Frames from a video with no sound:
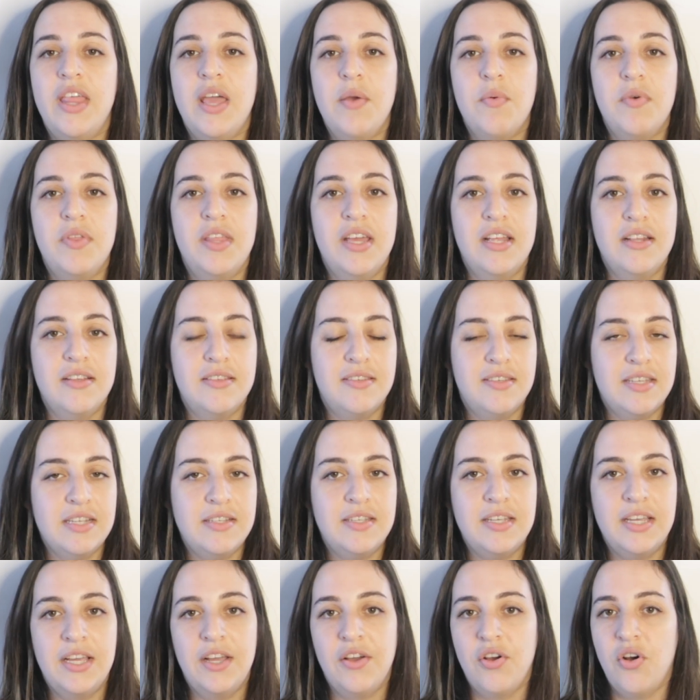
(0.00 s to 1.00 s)
they were then
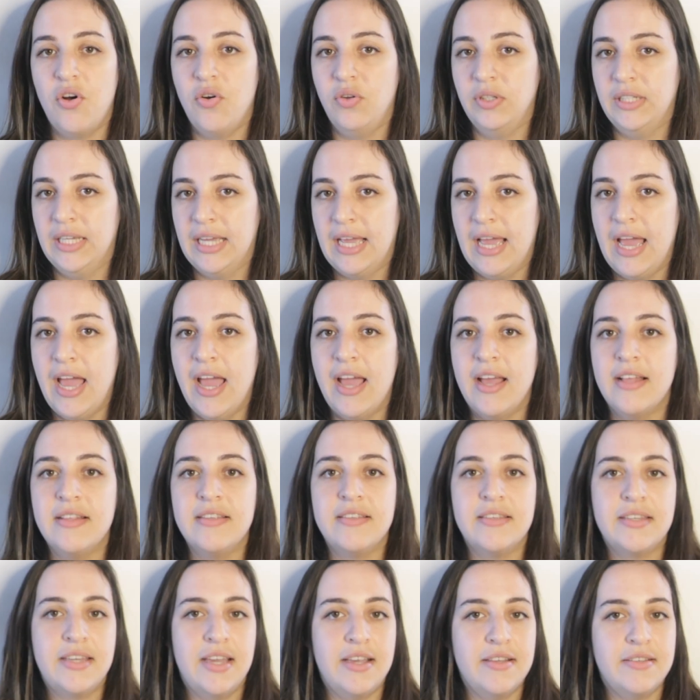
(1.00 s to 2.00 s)
sitting, holding hands,
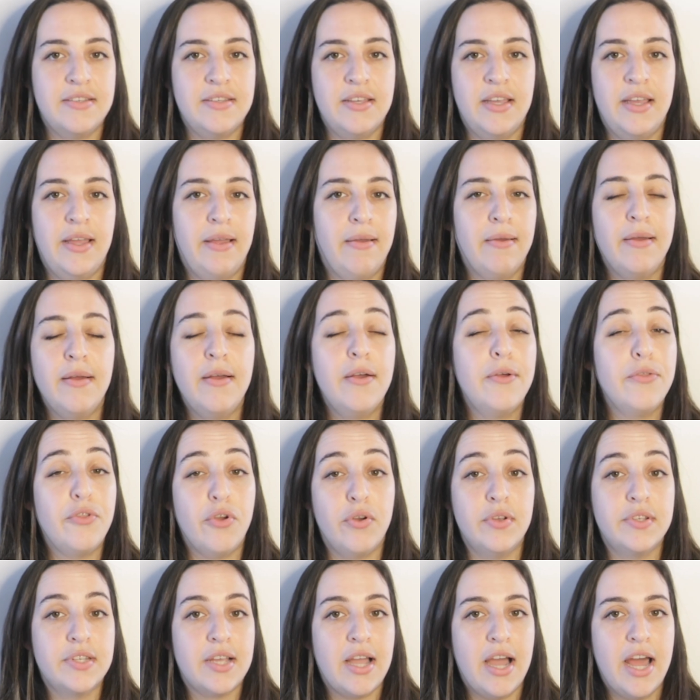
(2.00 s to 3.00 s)
kissing,
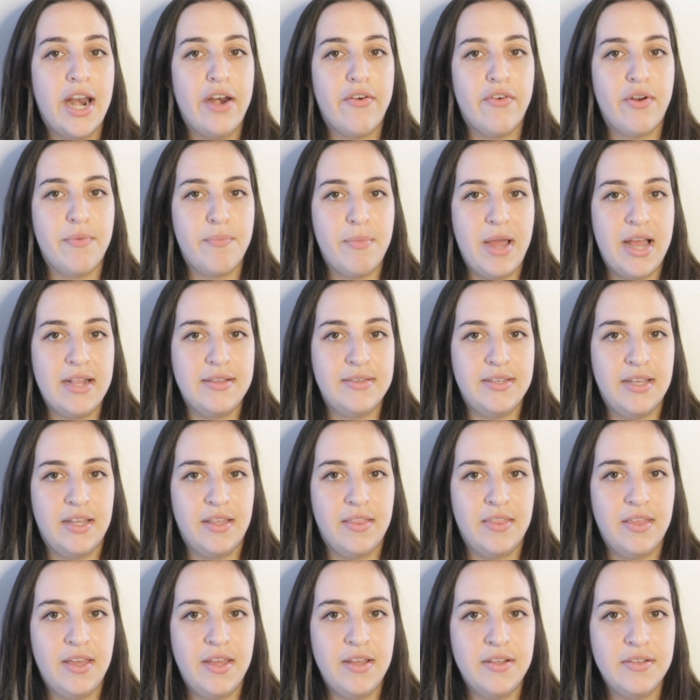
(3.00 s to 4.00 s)
those kind of romantic
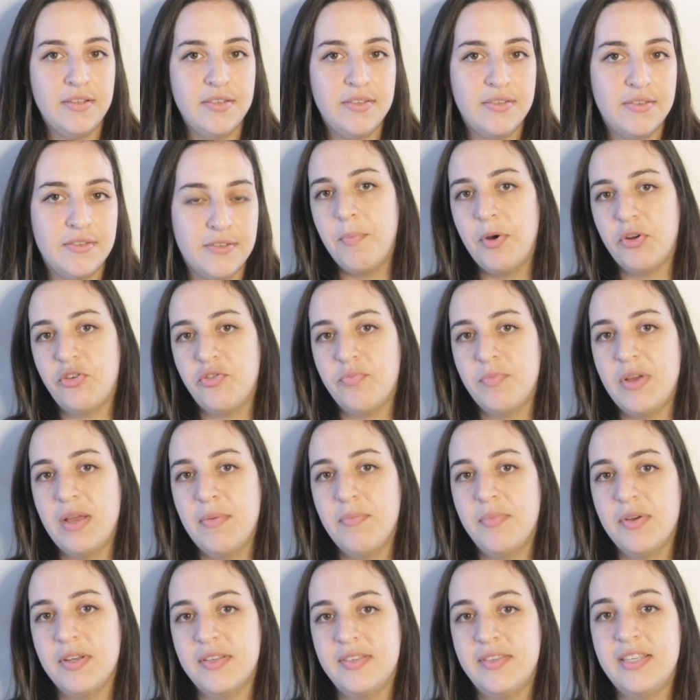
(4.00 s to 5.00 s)
things. But
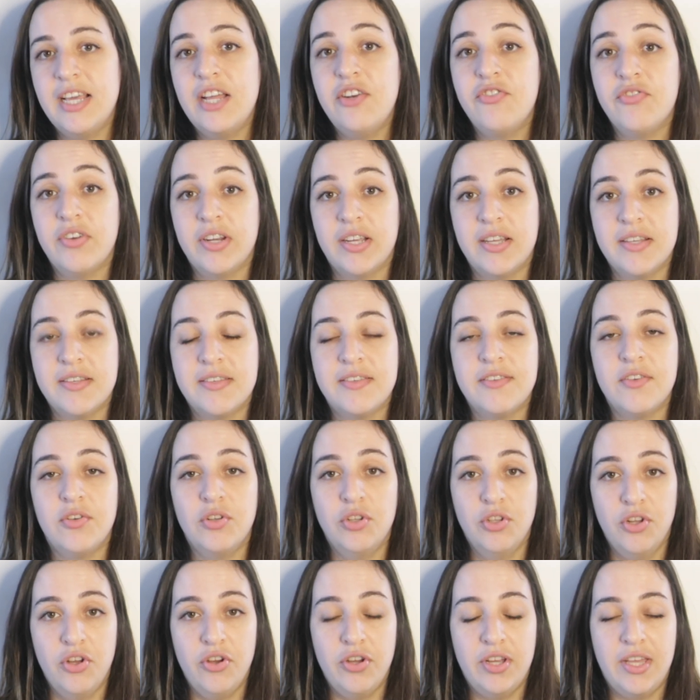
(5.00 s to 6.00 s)
remember, Cedric is
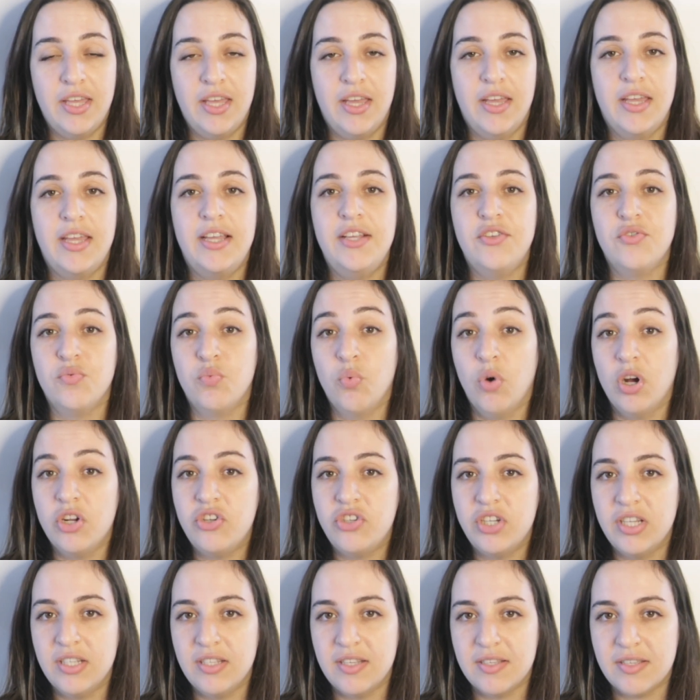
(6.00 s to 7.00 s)
still lurking. He's
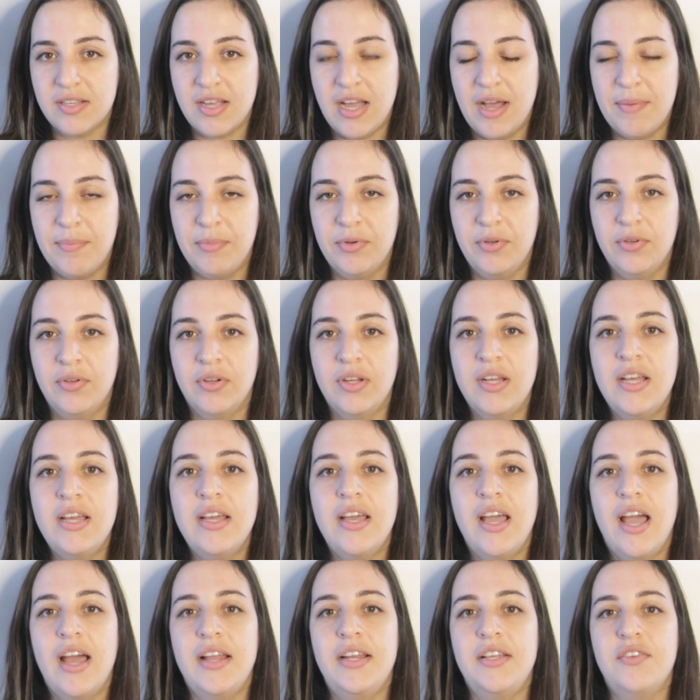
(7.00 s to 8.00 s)
watching this couple
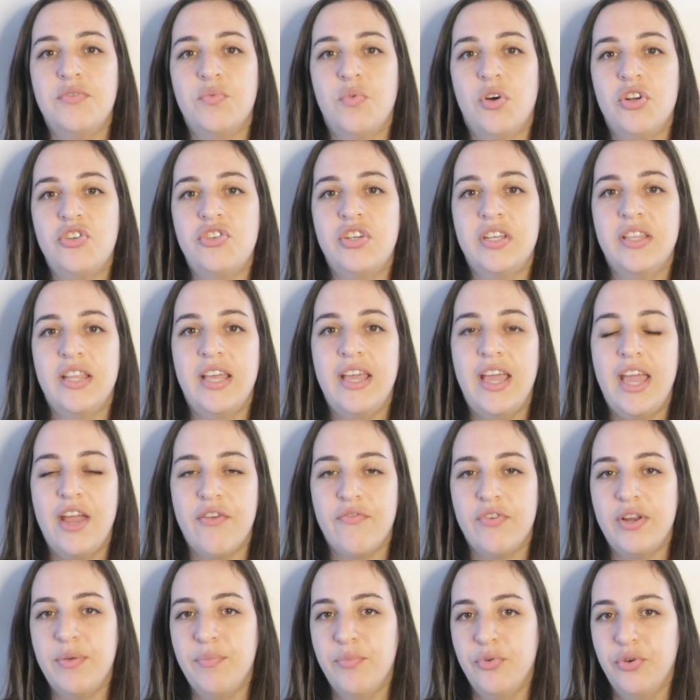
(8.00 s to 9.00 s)
and he's watching their
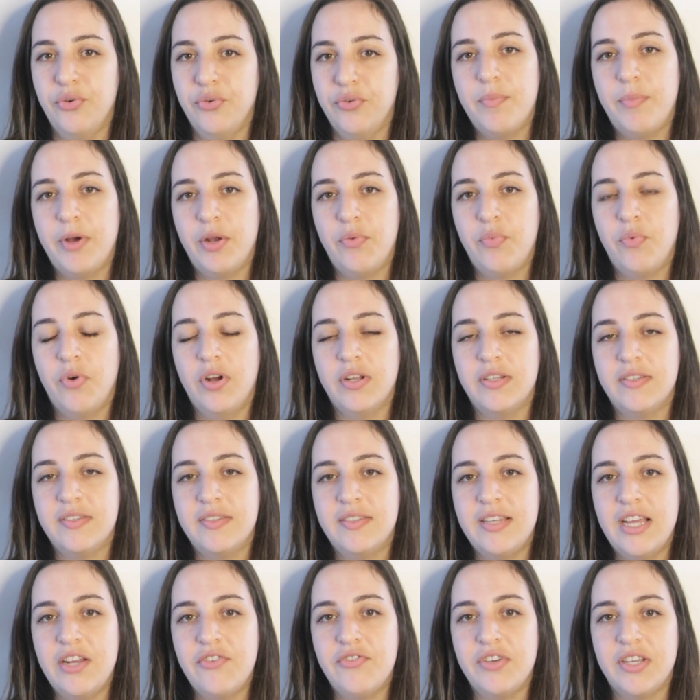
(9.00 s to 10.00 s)
every move. But what
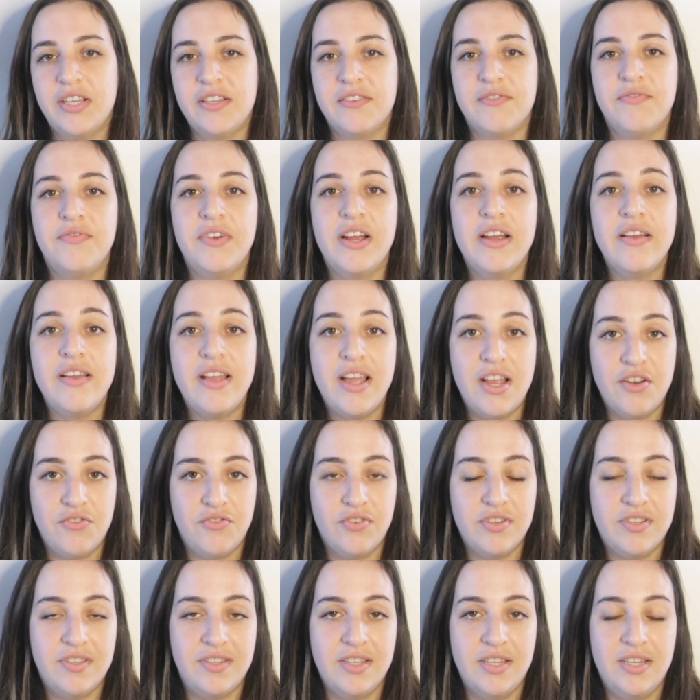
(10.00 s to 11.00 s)
Cedric is very
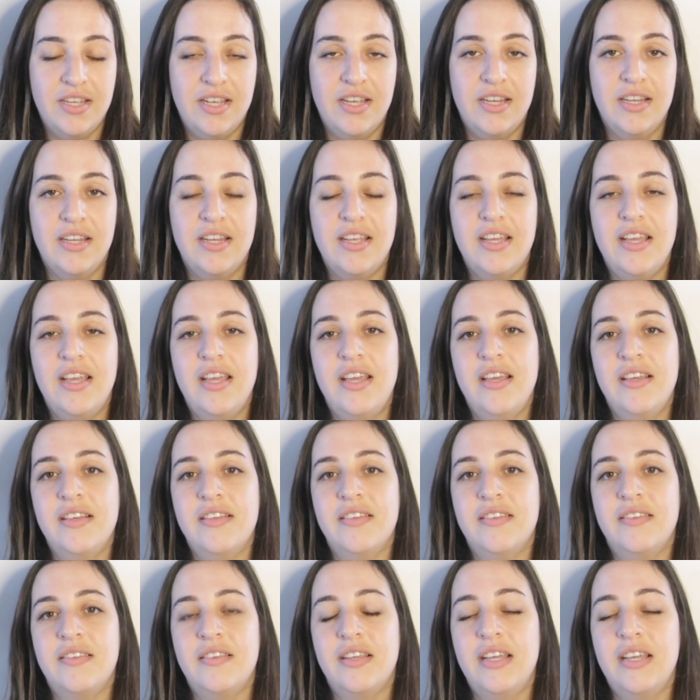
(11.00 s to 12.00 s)
interested in is